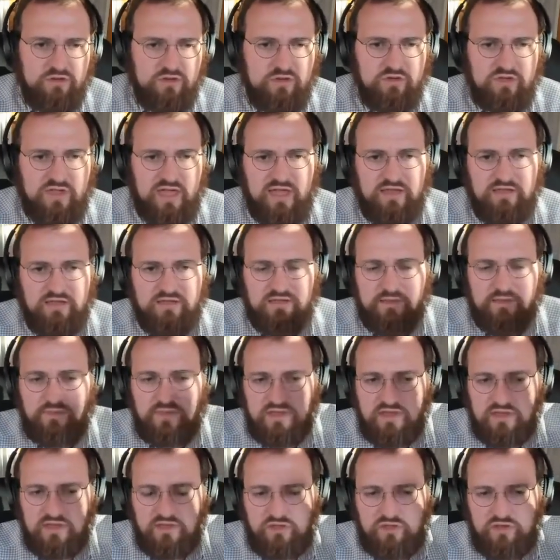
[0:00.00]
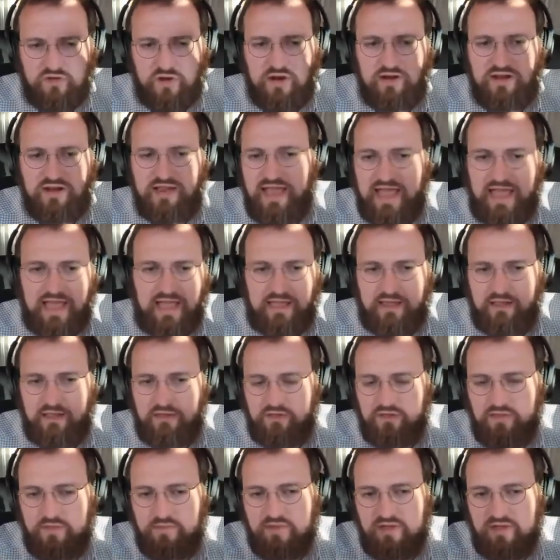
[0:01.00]
you take something in shard A and
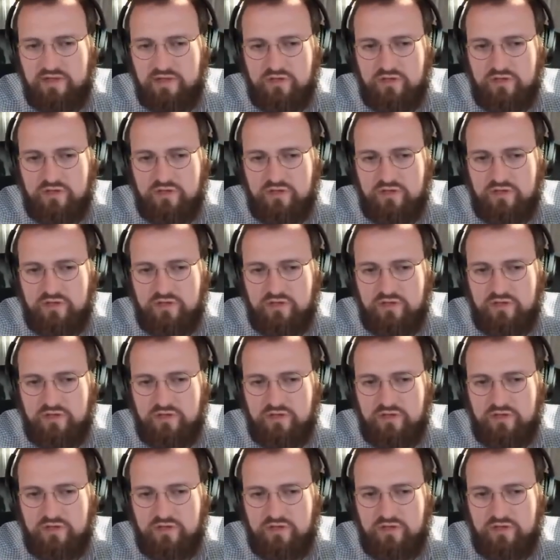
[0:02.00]
something